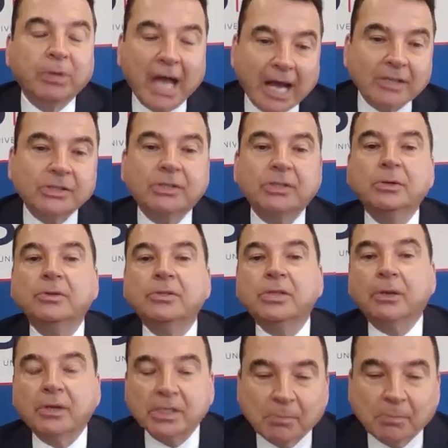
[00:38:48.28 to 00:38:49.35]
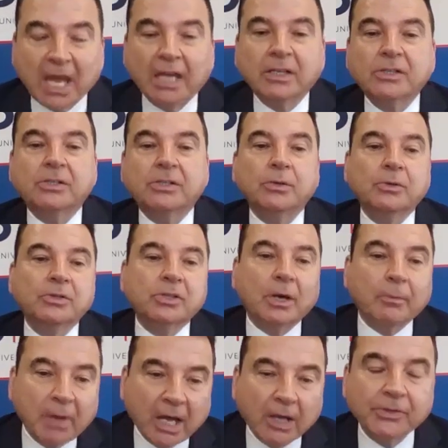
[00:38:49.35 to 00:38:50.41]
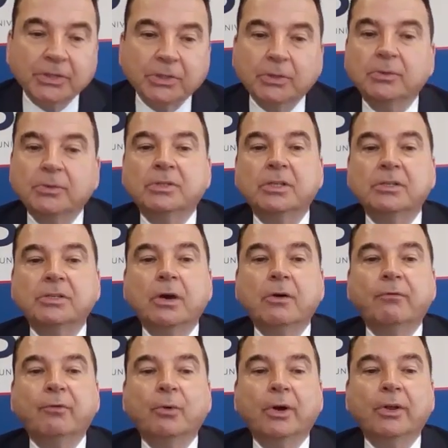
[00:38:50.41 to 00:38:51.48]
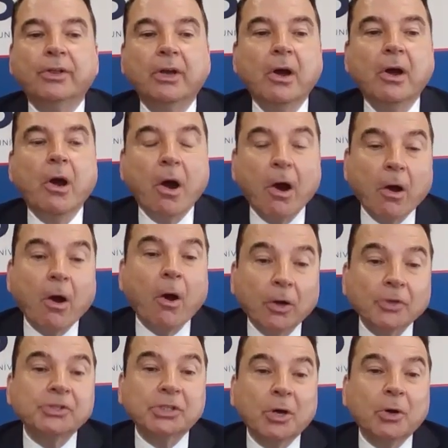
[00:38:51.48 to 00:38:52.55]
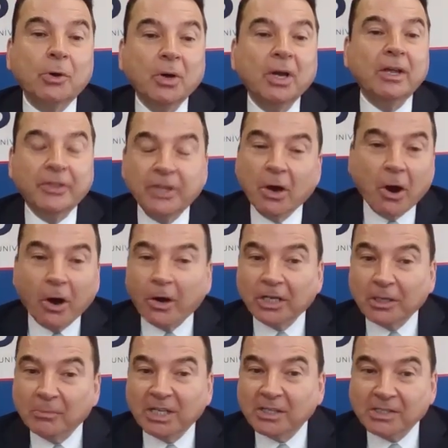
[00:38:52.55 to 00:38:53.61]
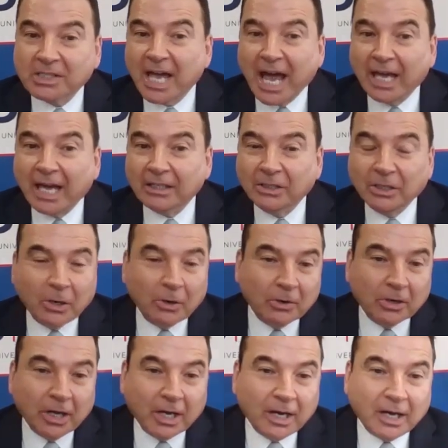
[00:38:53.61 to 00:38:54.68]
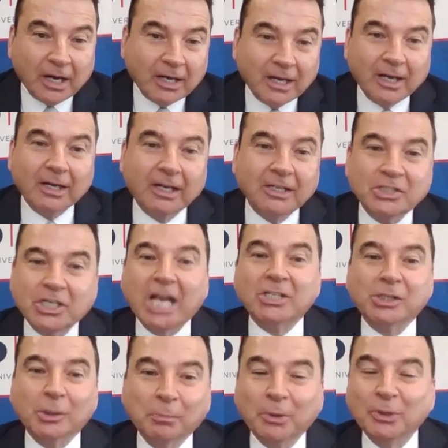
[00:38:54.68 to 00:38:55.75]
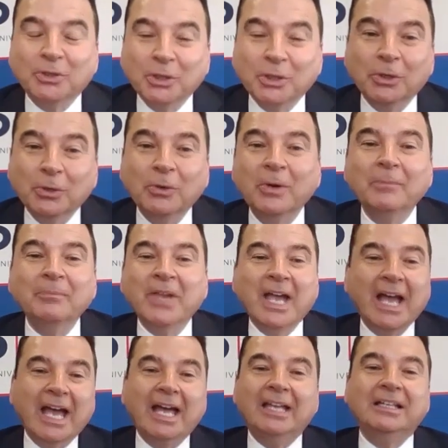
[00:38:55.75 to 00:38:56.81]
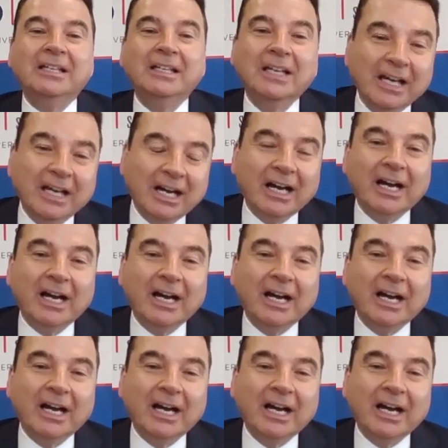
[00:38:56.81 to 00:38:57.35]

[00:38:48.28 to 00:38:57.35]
Black students, our Hispanic students, our Pell students, and so forth, are also the arguments that, Chancellor Perdue and